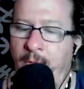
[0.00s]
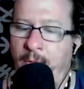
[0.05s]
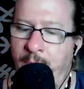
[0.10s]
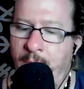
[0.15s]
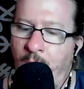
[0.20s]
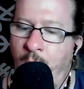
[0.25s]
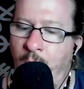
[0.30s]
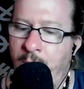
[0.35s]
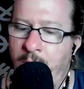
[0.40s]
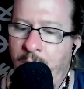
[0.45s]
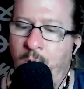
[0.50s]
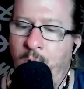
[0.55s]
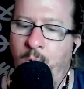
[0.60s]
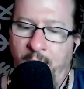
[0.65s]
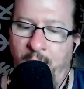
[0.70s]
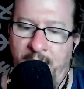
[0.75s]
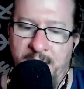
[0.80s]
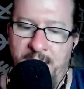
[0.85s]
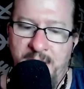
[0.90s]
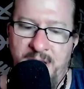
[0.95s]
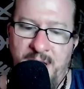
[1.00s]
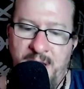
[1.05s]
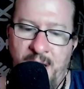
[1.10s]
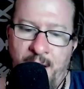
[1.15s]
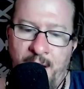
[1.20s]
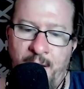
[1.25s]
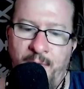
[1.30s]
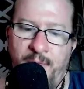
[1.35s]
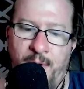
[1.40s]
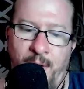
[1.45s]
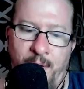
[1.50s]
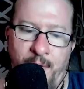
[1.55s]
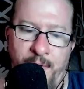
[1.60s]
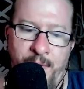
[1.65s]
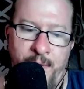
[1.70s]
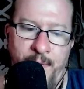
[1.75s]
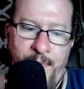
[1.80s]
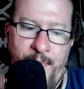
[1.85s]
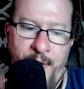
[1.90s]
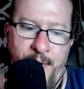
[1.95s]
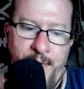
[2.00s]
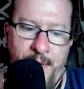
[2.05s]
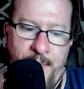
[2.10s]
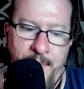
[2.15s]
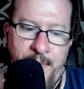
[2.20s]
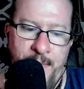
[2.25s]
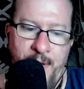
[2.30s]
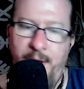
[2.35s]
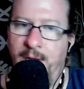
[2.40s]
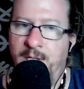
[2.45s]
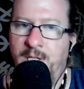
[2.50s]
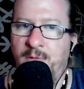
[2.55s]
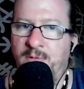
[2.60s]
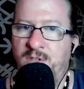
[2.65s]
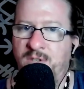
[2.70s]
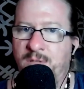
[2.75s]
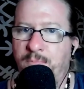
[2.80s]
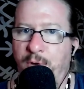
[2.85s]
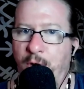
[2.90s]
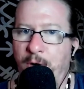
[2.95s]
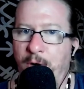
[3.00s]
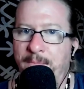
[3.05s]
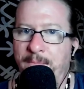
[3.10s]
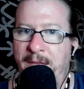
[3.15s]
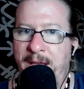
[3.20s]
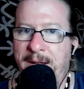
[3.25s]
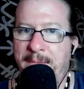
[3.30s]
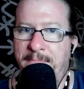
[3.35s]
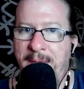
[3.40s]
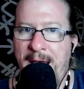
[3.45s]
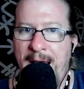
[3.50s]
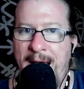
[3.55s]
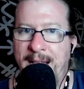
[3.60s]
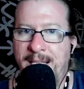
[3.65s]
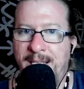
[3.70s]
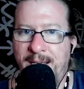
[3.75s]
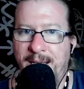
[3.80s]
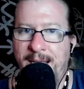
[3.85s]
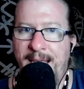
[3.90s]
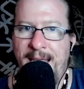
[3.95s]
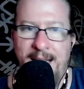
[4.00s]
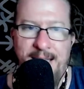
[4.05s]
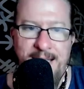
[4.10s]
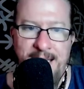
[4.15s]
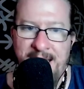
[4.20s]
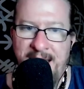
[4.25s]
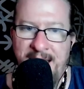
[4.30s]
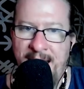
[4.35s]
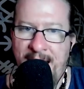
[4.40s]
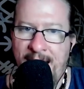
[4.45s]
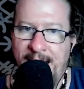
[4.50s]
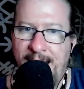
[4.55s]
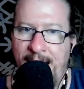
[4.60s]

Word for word: the moment you were conceived, all the, the, the millions of sperm that had to get to the egg